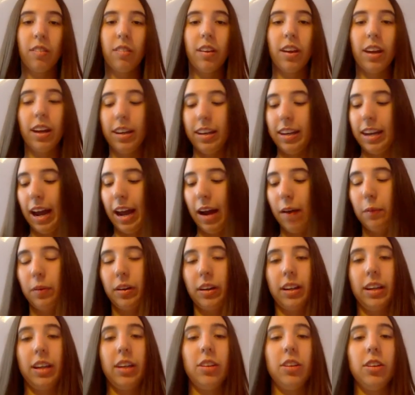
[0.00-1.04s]
And now we're
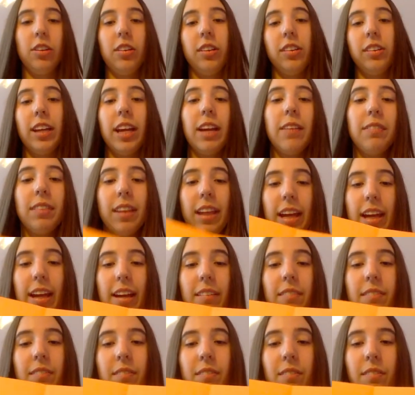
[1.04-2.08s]
going to do the same
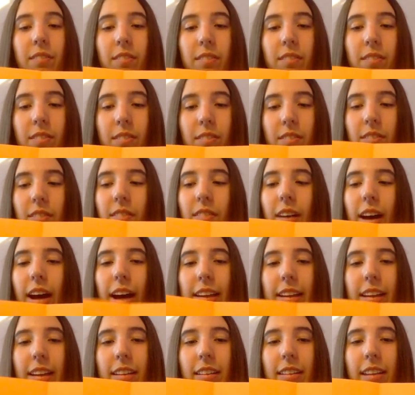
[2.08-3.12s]
thing
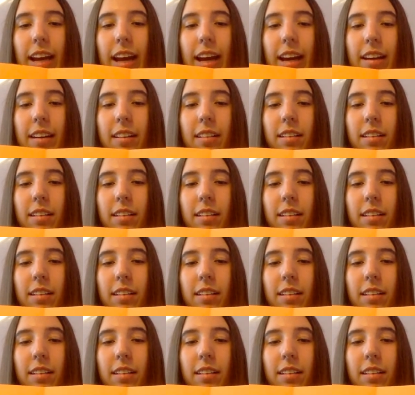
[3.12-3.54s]
on this side.